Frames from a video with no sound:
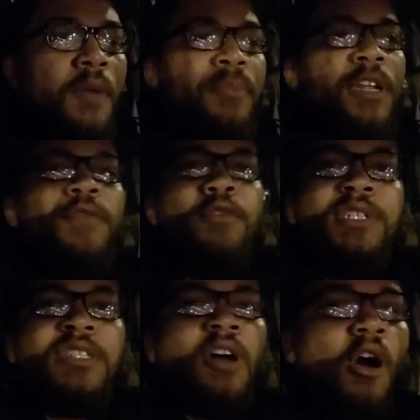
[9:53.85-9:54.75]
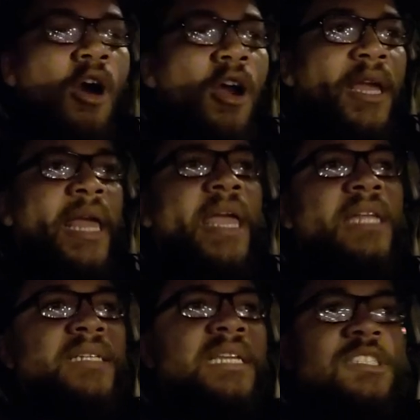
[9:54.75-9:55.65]
But if you just a
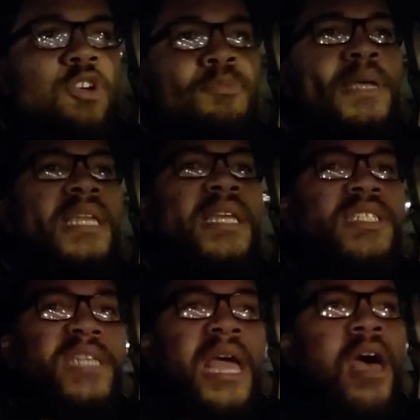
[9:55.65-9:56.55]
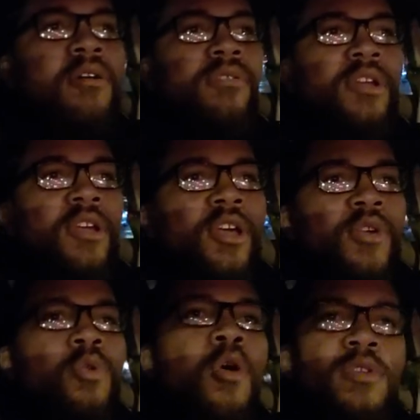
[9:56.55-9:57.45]
hard-headed, disobedient child,
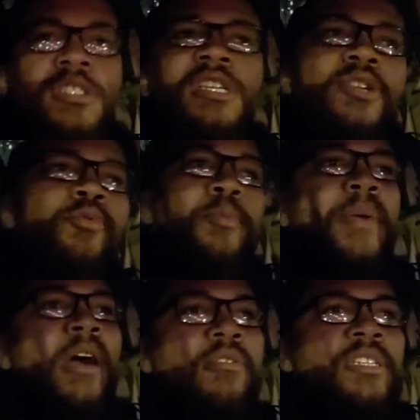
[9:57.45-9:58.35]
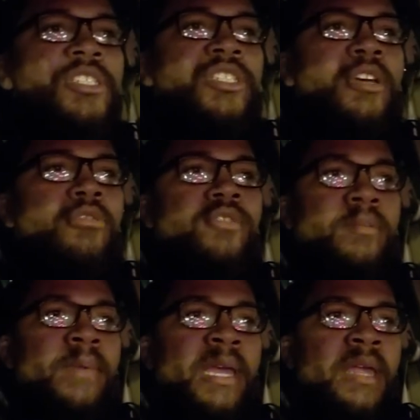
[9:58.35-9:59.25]
woe unto the rebellious
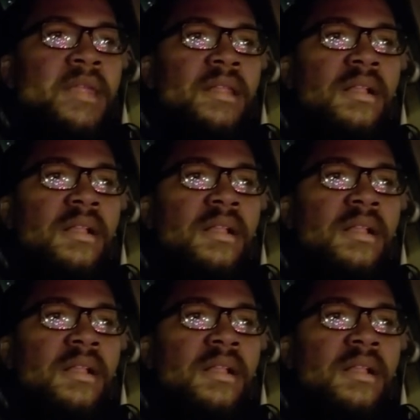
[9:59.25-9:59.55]
children, man.